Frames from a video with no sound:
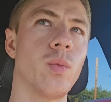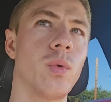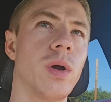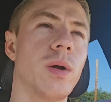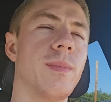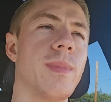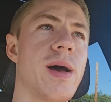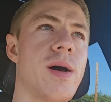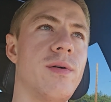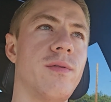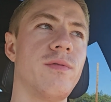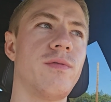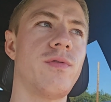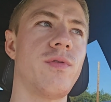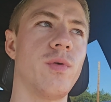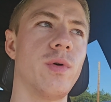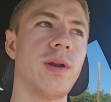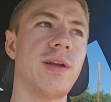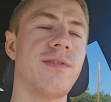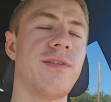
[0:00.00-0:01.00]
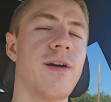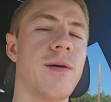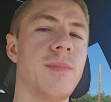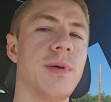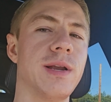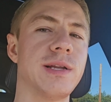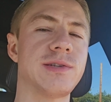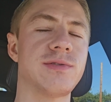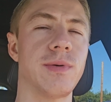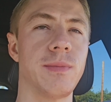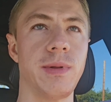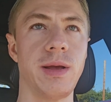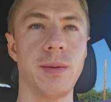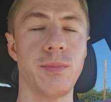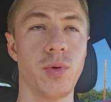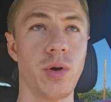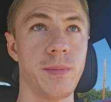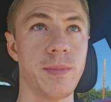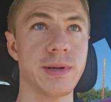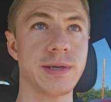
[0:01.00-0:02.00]
we're about 45 minutes from the
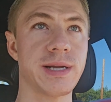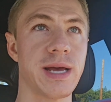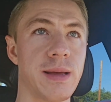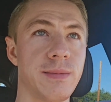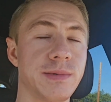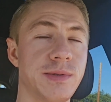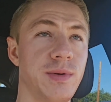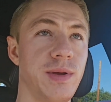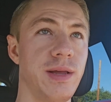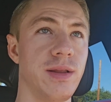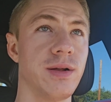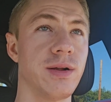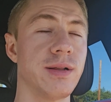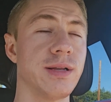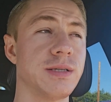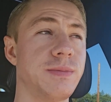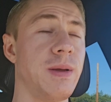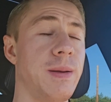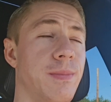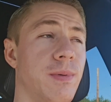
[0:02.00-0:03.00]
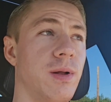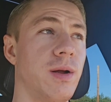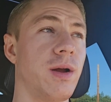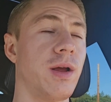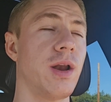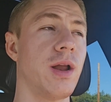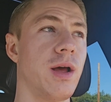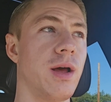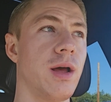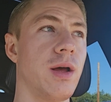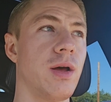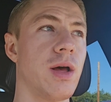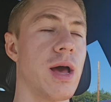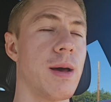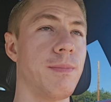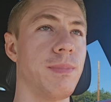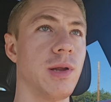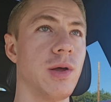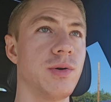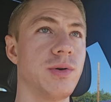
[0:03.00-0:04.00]
appointment time, so either people are gonna
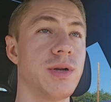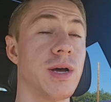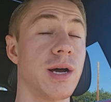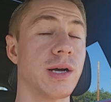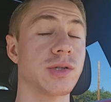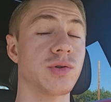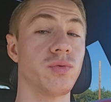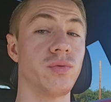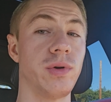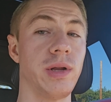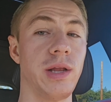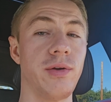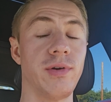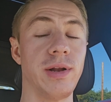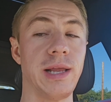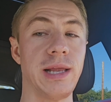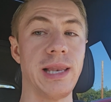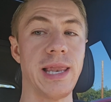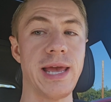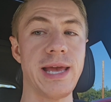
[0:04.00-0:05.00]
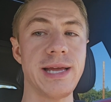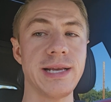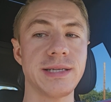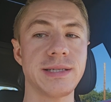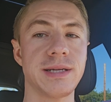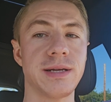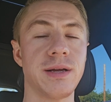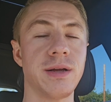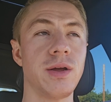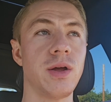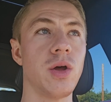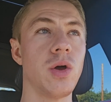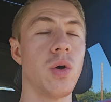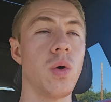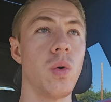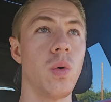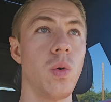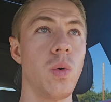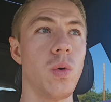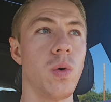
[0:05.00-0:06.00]
upload docs really, really late,
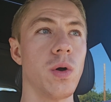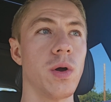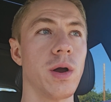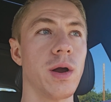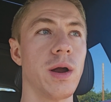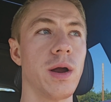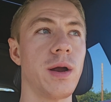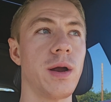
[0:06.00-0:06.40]
or...